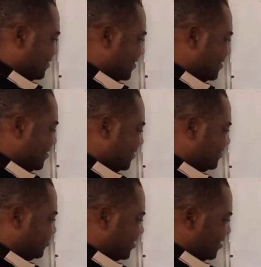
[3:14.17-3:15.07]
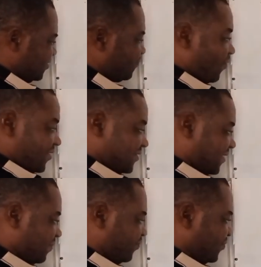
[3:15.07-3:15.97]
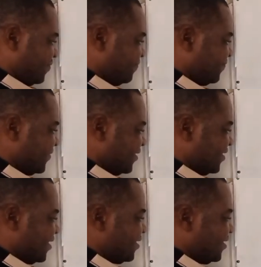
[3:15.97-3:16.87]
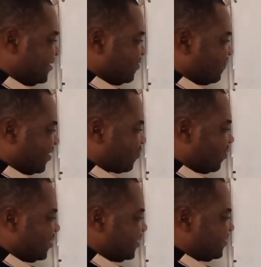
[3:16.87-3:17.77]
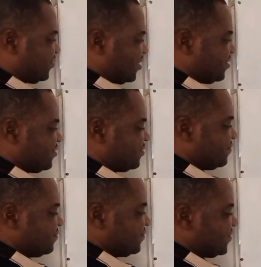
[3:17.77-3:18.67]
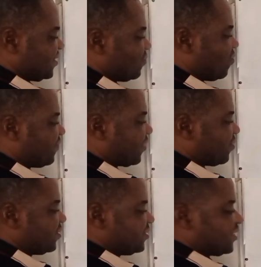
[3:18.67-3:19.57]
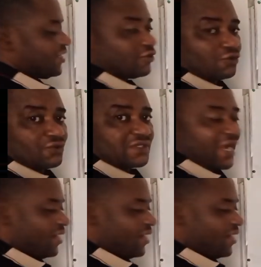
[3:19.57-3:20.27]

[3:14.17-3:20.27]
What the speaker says: the heat change, for example, the overall heat change, let us use